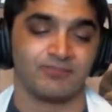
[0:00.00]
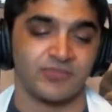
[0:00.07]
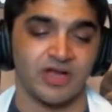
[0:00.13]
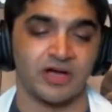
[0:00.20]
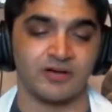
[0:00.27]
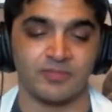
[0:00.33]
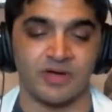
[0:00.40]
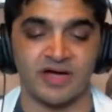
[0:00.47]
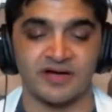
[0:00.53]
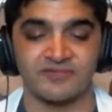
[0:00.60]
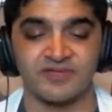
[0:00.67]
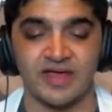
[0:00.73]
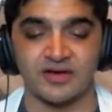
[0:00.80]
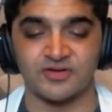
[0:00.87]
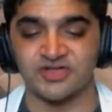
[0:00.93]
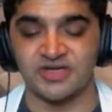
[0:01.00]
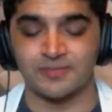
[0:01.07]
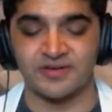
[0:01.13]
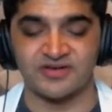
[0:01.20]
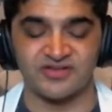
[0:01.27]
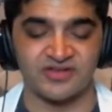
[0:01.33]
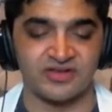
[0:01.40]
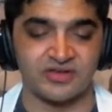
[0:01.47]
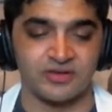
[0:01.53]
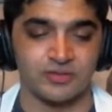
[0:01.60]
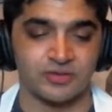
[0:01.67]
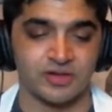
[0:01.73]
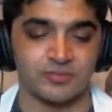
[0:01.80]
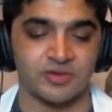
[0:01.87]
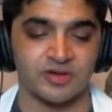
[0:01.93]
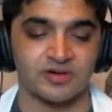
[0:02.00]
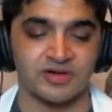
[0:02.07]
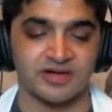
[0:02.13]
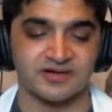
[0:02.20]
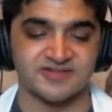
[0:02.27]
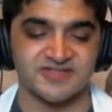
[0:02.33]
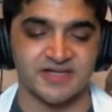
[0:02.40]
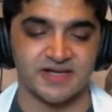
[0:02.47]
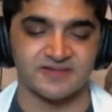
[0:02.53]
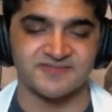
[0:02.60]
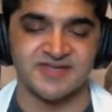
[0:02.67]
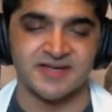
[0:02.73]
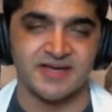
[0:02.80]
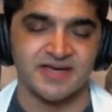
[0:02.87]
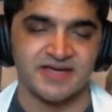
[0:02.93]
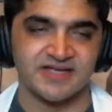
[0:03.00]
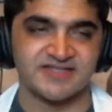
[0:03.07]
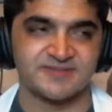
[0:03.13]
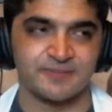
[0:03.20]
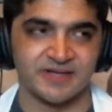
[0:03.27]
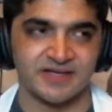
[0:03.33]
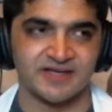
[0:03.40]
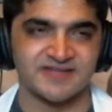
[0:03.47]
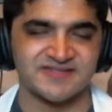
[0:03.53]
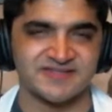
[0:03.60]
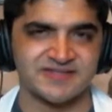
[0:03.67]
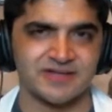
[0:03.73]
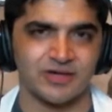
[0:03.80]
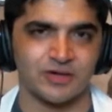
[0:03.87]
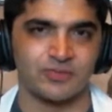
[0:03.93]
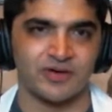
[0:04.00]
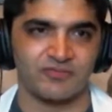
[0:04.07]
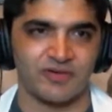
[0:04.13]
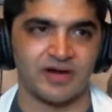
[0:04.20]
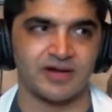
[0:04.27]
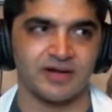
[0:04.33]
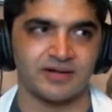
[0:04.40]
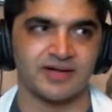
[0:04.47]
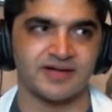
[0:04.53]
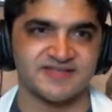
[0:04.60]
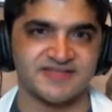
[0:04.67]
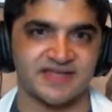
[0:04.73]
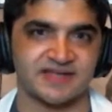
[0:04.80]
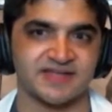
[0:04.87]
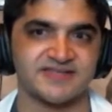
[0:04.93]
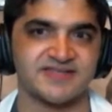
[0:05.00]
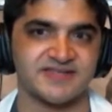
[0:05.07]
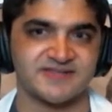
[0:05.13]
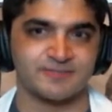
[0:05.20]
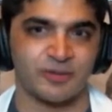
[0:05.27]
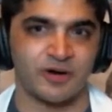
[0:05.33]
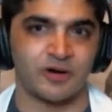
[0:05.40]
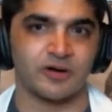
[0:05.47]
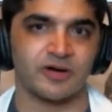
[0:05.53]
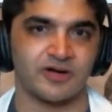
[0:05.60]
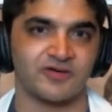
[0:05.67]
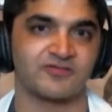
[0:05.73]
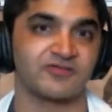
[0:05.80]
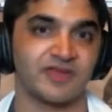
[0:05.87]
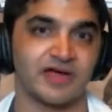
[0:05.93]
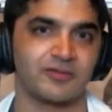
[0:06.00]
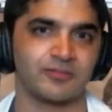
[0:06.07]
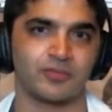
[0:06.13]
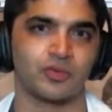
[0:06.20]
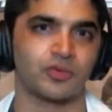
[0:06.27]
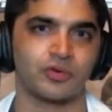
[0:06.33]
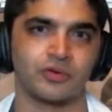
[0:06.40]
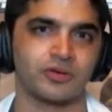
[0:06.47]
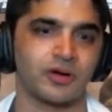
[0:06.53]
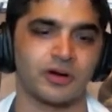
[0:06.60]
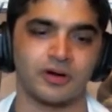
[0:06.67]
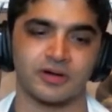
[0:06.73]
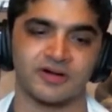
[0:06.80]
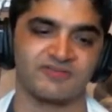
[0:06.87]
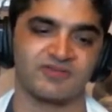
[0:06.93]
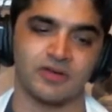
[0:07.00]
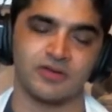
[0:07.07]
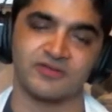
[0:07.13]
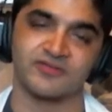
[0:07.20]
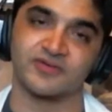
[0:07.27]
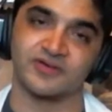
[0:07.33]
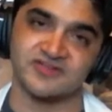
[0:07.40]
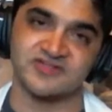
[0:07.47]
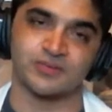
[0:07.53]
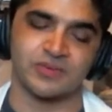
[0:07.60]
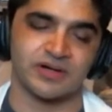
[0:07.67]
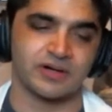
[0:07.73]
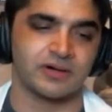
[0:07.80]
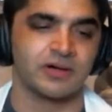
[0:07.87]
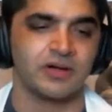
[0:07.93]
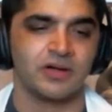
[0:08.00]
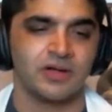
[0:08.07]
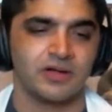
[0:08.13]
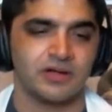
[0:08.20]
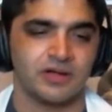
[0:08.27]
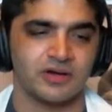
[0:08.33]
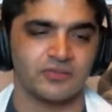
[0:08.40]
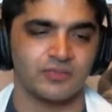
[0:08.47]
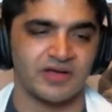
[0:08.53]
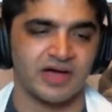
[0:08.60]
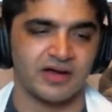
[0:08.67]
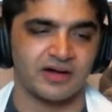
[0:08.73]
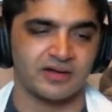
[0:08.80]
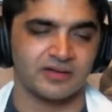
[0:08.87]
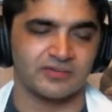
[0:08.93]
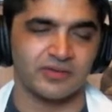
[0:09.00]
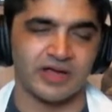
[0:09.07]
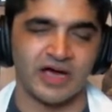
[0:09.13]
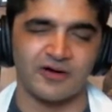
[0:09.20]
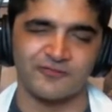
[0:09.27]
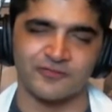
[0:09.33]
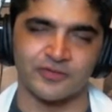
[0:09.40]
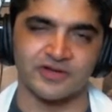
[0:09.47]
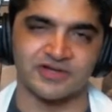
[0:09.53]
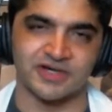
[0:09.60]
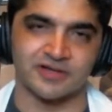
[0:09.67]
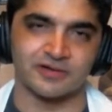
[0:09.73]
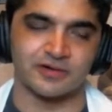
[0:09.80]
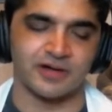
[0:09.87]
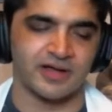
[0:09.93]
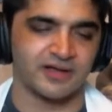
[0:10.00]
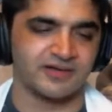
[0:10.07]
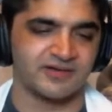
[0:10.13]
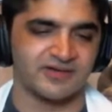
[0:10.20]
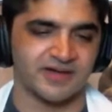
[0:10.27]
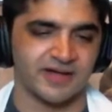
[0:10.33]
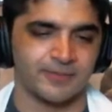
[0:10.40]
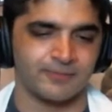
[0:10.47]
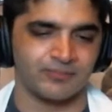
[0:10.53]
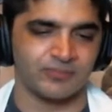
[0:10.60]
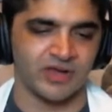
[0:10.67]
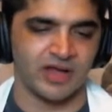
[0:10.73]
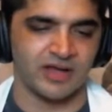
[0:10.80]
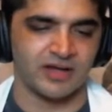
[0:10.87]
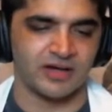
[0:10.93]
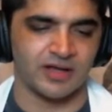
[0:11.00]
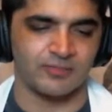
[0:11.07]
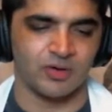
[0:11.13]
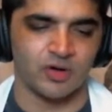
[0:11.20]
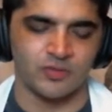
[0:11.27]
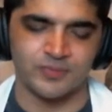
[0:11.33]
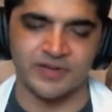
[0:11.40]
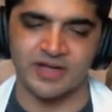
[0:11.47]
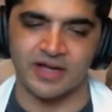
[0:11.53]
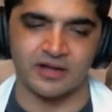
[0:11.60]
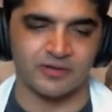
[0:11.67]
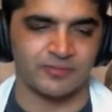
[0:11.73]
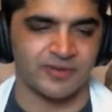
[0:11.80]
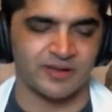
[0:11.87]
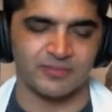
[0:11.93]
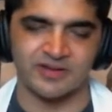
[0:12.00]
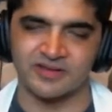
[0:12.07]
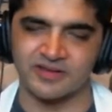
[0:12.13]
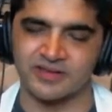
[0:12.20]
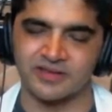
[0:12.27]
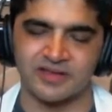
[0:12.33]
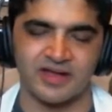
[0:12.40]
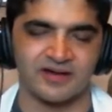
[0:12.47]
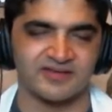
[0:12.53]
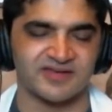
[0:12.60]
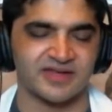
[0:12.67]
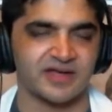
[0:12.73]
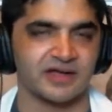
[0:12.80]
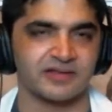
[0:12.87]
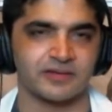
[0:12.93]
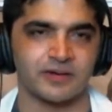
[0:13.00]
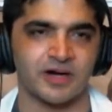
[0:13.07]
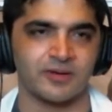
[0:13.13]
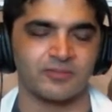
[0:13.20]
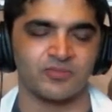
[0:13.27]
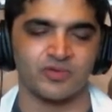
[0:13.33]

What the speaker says: of the LGBTQ community ourselves, it's because, we recognize that this is part of that moral arc of the universe where, we got to look out for each other. And I'm hoping, Alabama, that you get it together. I'm